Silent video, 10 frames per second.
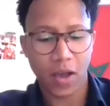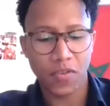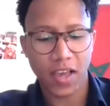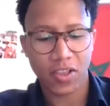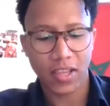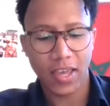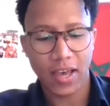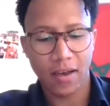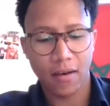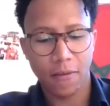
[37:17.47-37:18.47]
I was actually
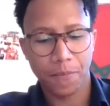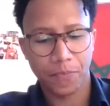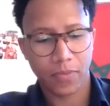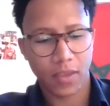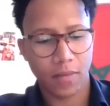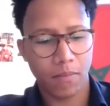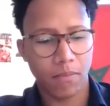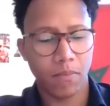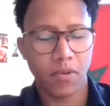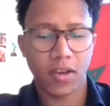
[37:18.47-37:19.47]
um,
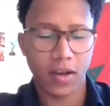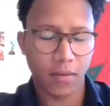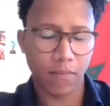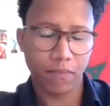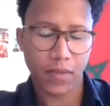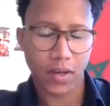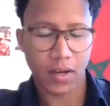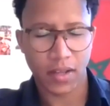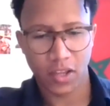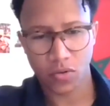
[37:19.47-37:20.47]
the, uh,
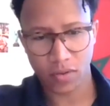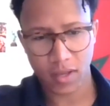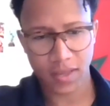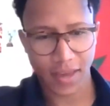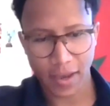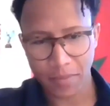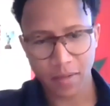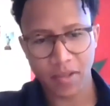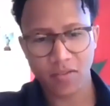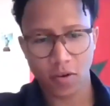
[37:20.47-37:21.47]
uh, due to the time
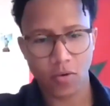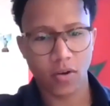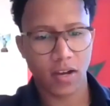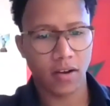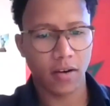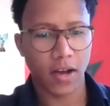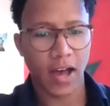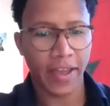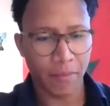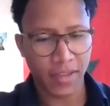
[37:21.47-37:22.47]
limit, so
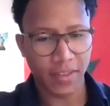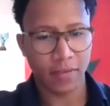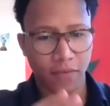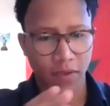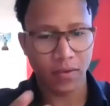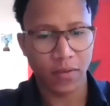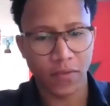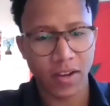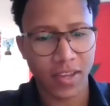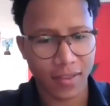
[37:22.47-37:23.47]
uh, I made it very
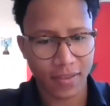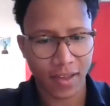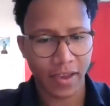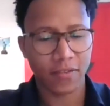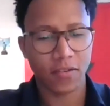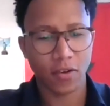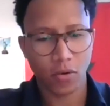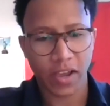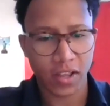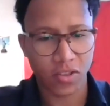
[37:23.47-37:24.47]
very concise,
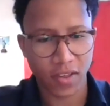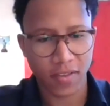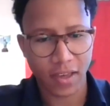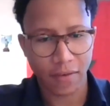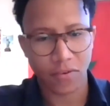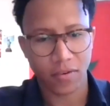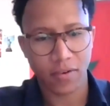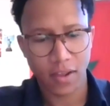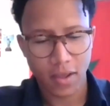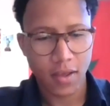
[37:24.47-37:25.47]
so I can just cover
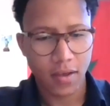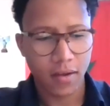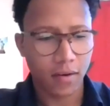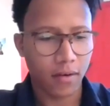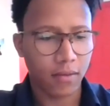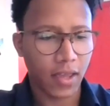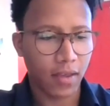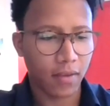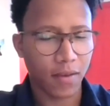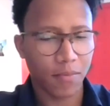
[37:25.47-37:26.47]
uh,
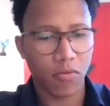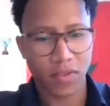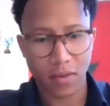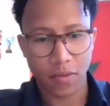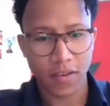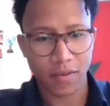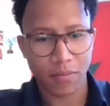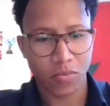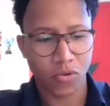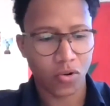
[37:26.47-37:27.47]
like some of the things
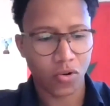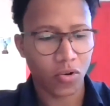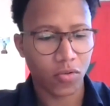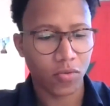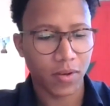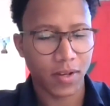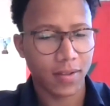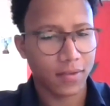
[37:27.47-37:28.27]
about Morocco, but.